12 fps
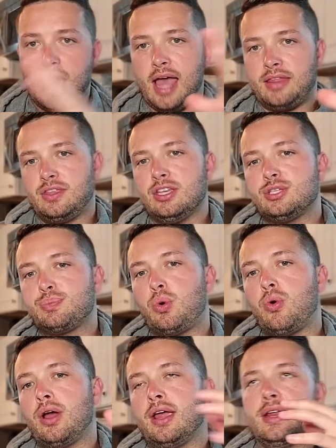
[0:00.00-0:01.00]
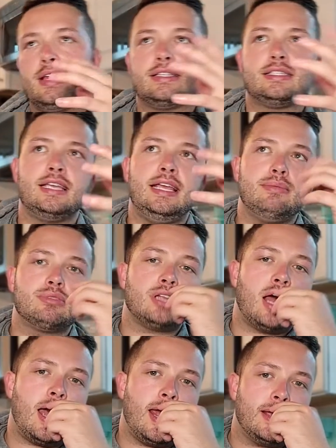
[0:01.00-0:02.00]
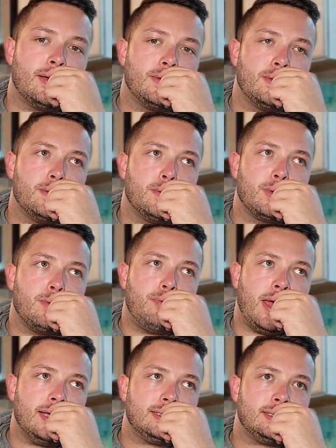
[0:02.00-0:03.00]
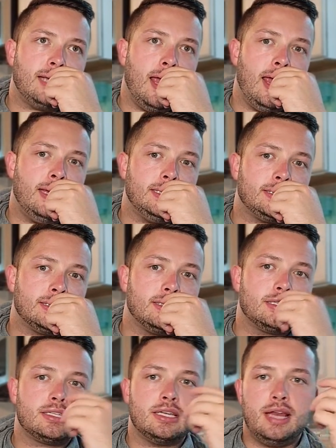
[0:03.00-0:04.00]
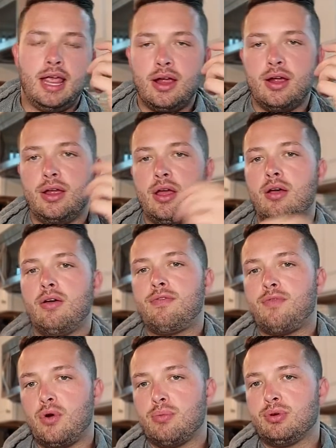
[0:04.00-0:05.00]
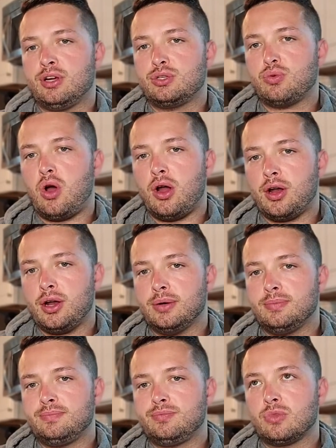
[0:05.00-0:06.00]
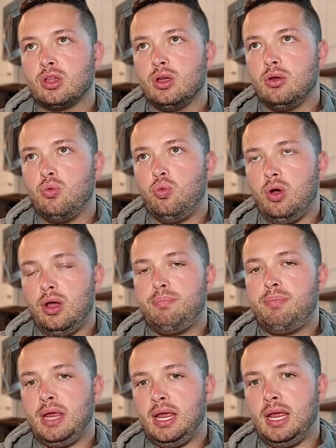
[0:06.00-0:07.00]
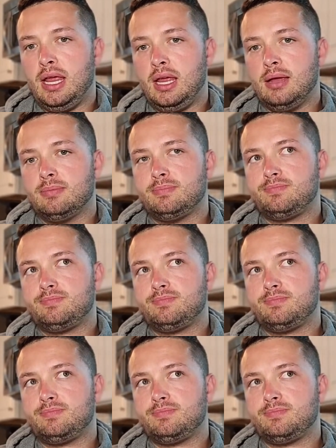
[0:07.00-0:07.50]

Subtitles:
at this point, it seems like the best case scenario for Bridgewater would be